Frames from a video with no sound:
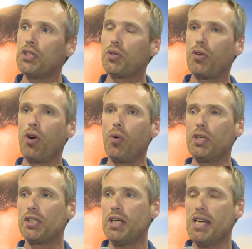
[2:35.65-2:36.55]
So they're
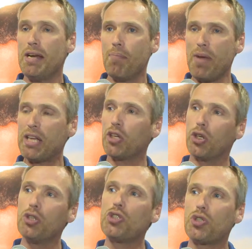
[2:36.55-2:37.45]
always making
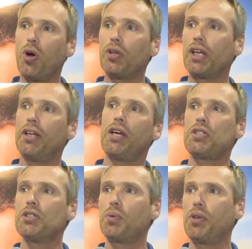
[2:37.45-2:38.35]
good, solid
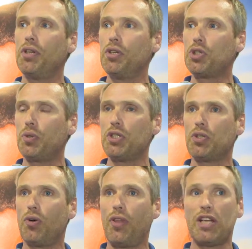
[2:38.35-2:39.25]
connections with industry.
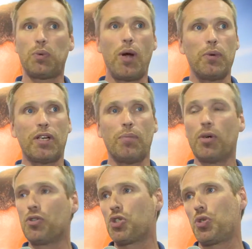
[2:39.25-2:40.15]
So that's why we come
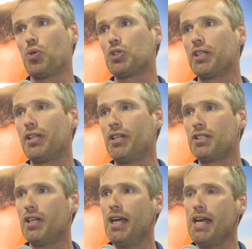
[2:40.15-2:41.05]
out to shows like this.